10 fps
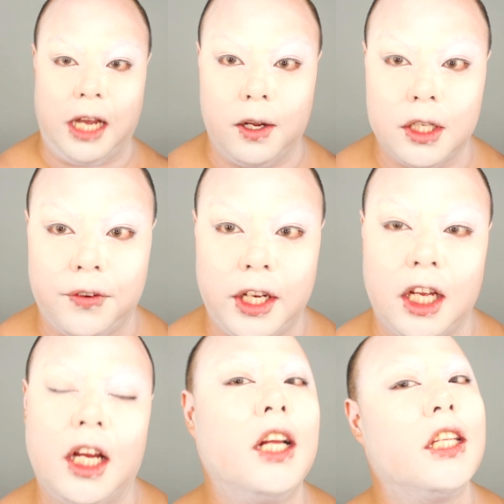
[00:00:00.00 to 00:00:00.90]
out
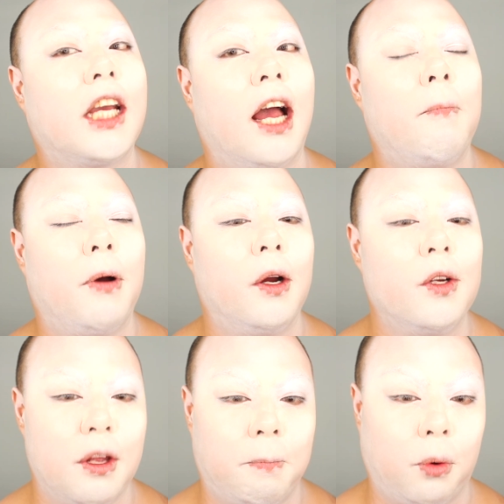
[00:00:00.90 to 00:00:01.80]
Divina De
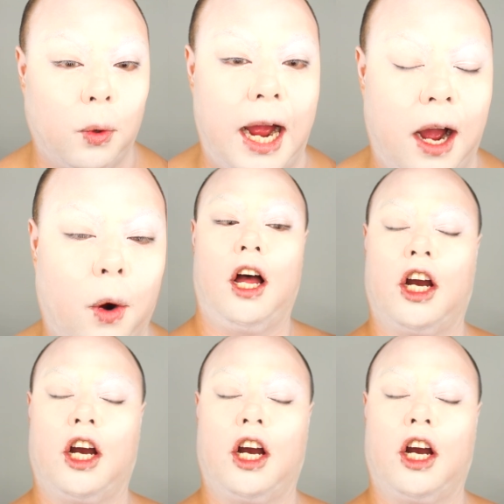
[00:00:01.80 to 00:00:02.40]
Campo's brow.